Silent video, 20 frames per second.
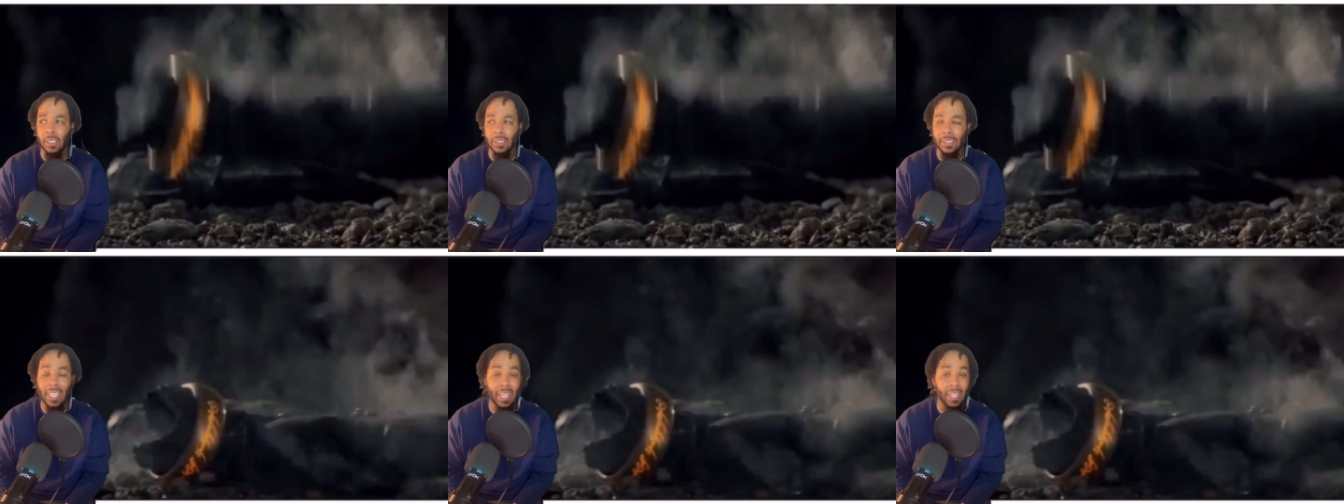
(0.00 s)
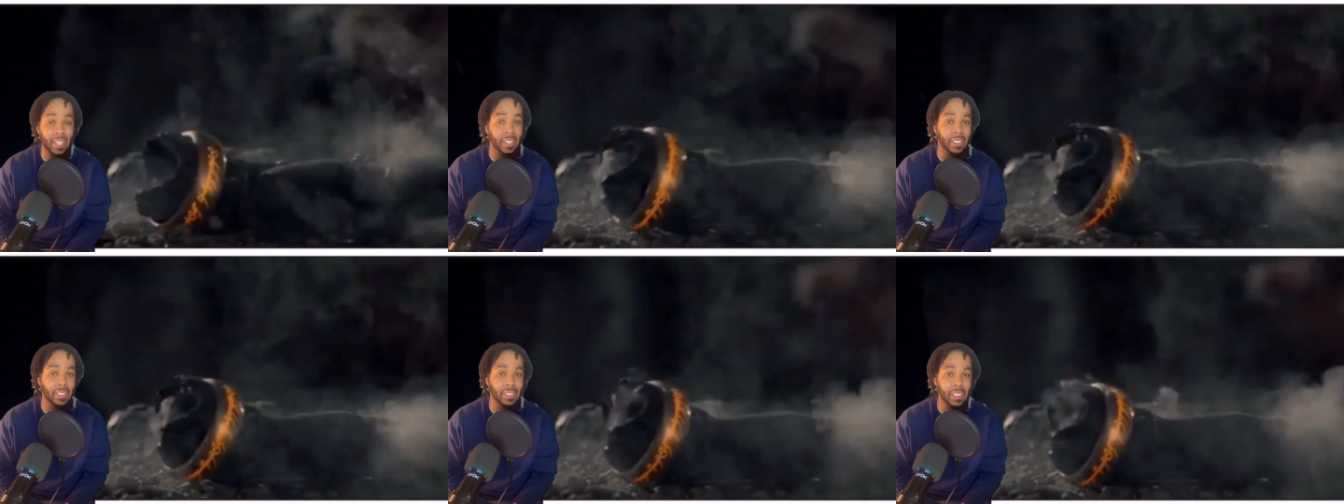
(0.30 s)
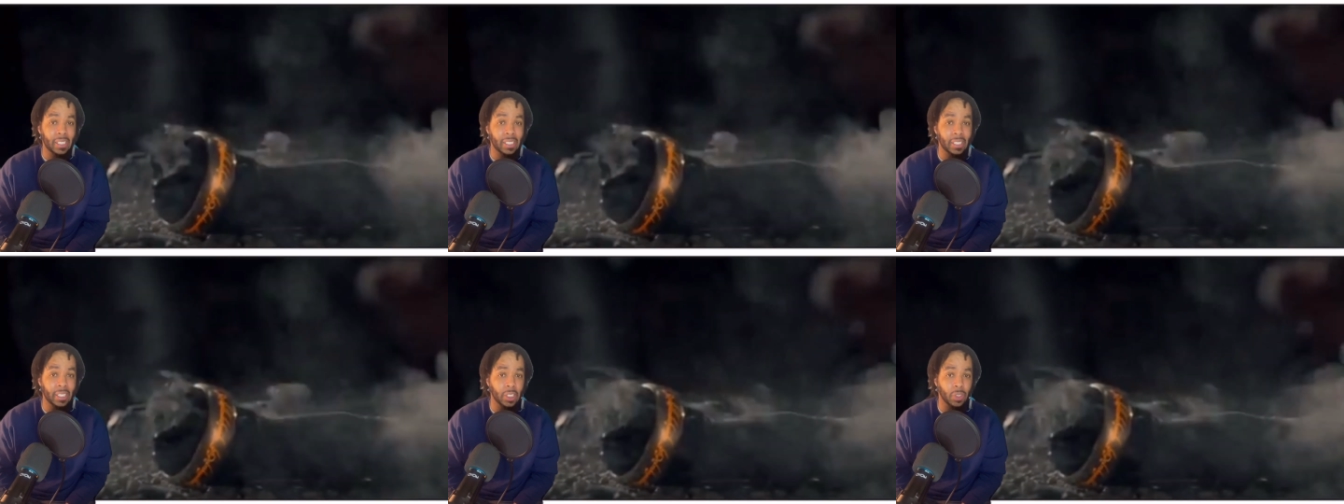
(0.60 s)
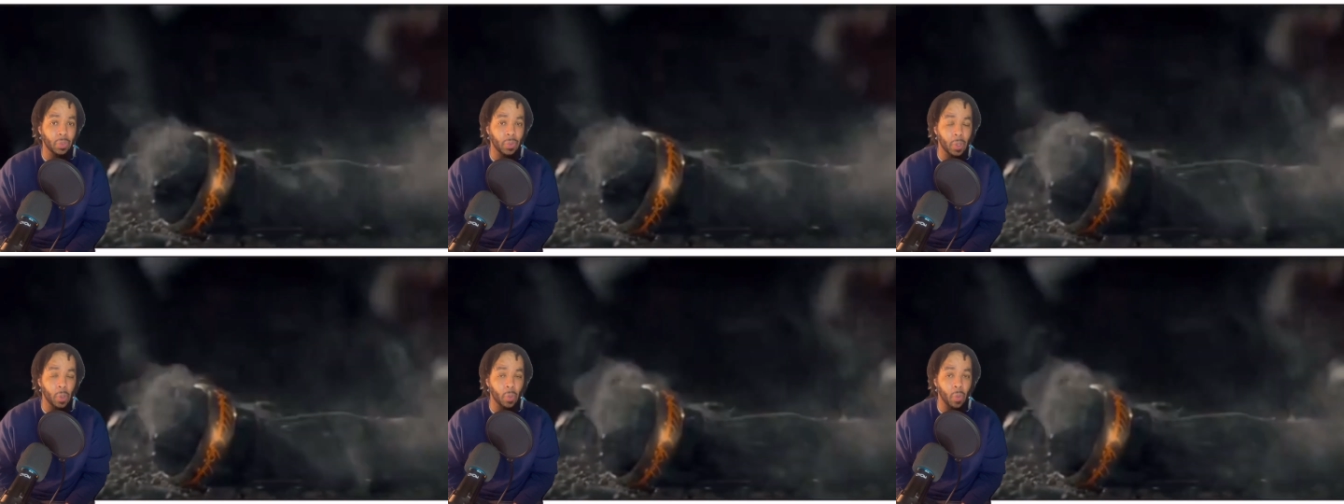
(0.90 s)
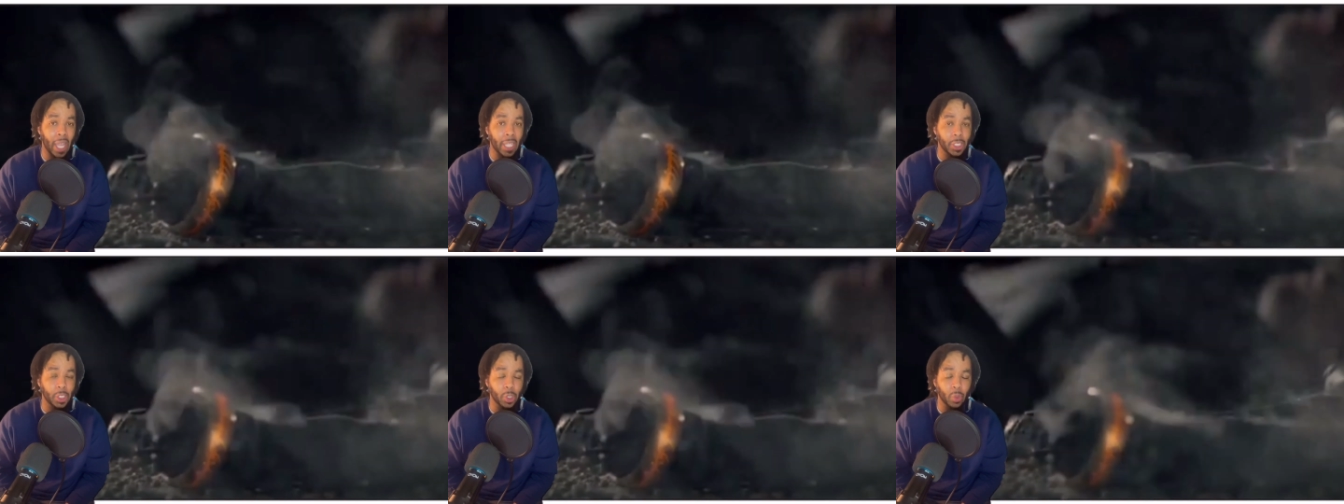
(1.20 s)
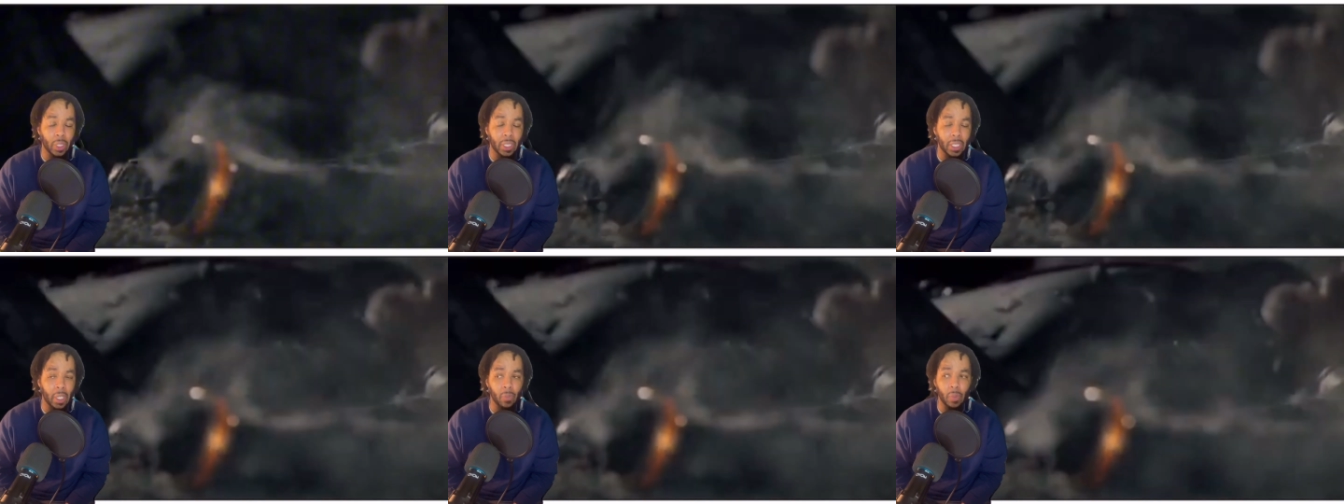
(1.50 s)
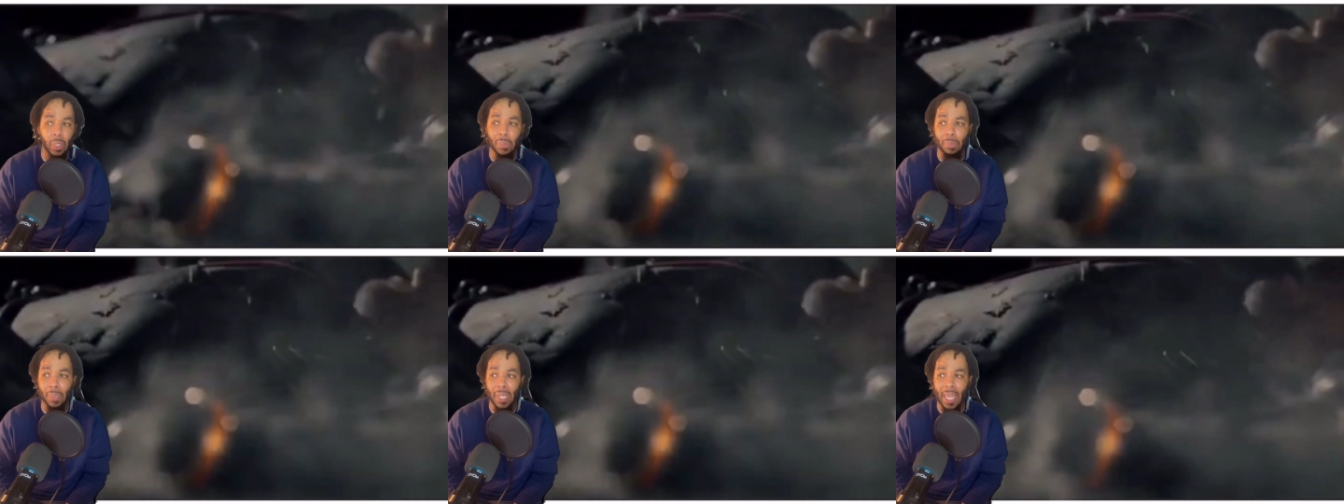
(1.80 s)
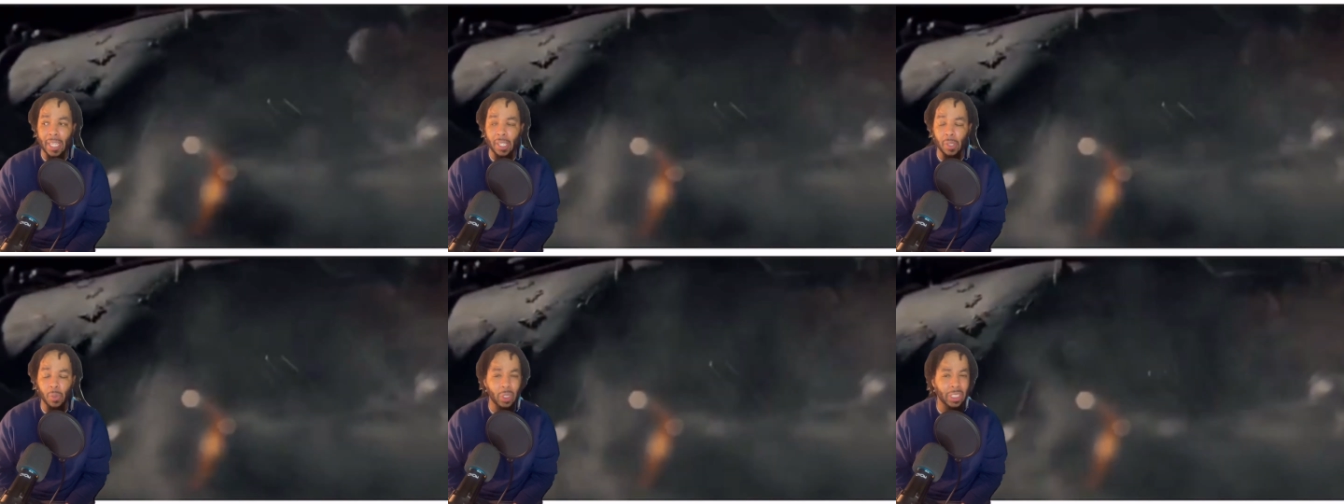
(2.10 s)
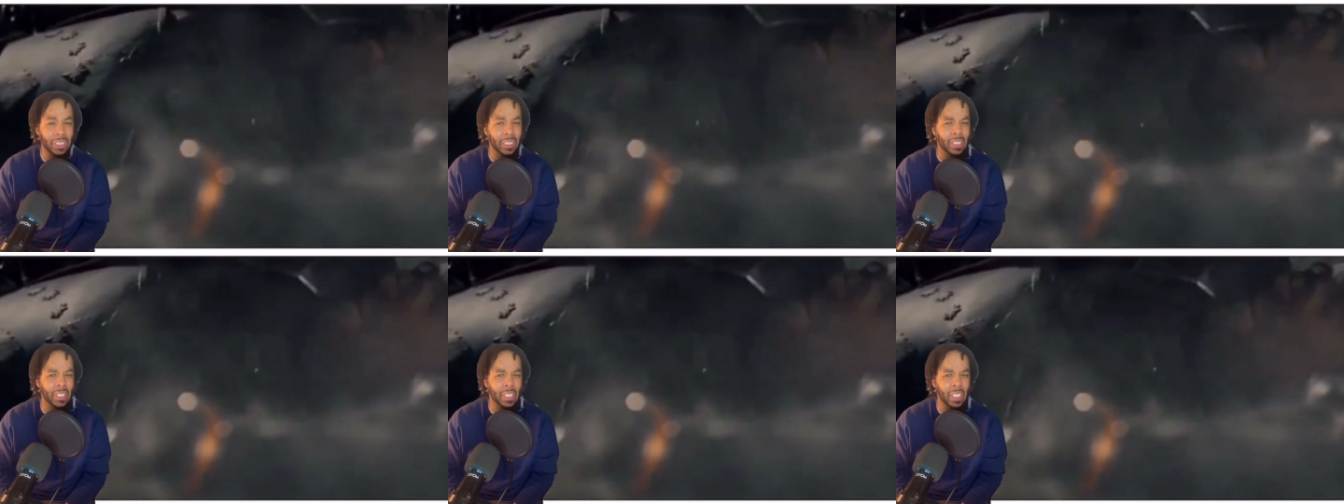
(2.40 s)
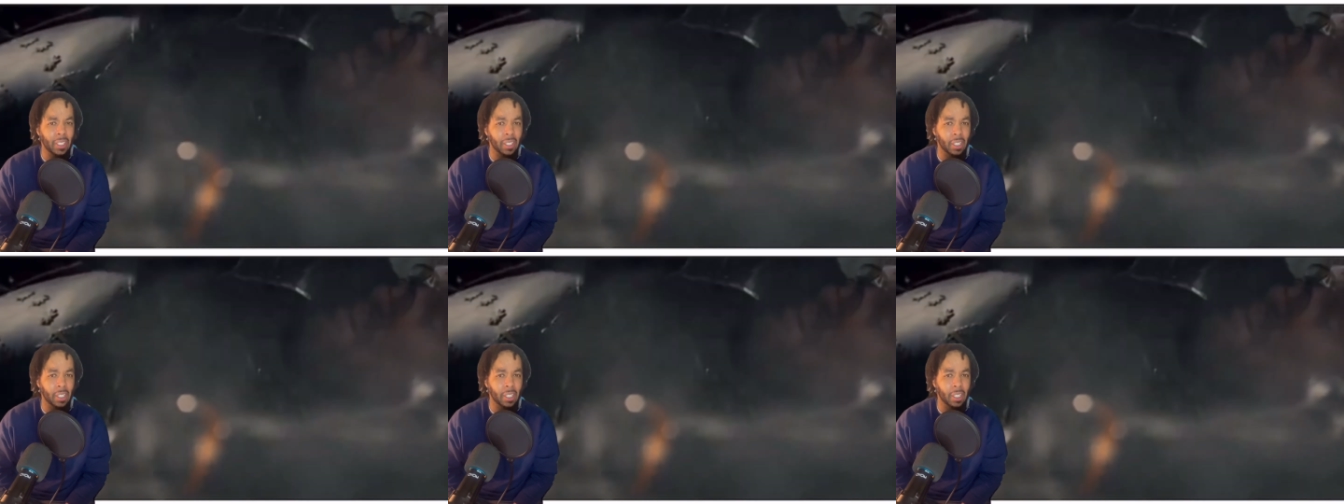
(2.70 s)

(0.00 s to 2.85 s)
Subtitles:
taking the seedlings from the white tree and replant them, which he did a